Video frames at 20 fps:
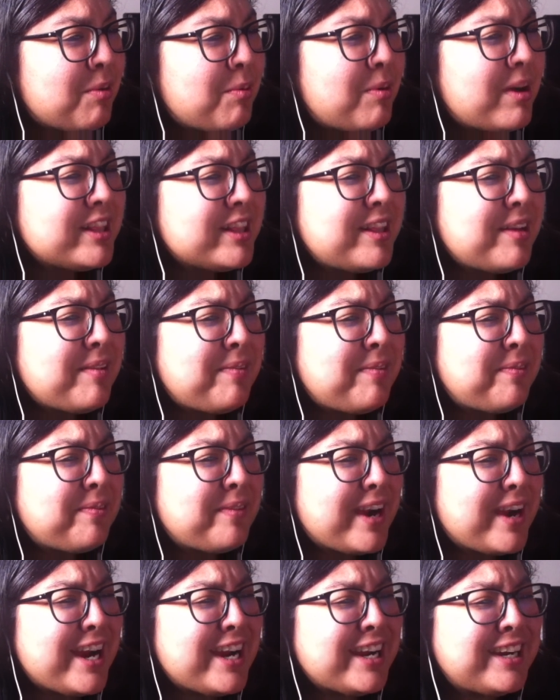What the
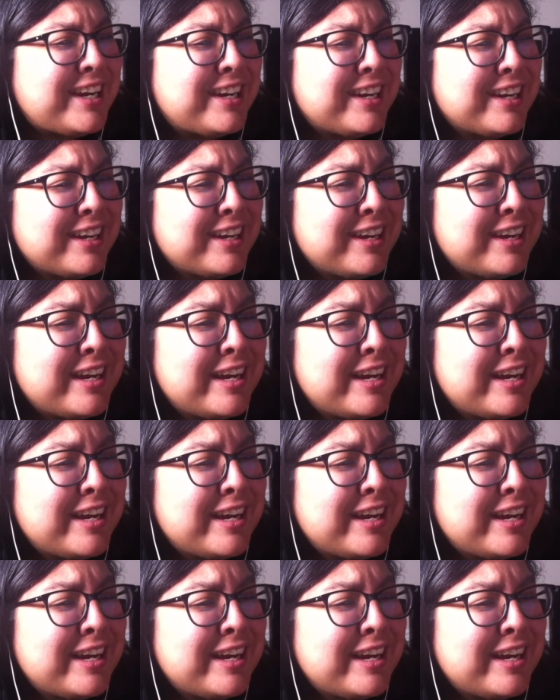frick?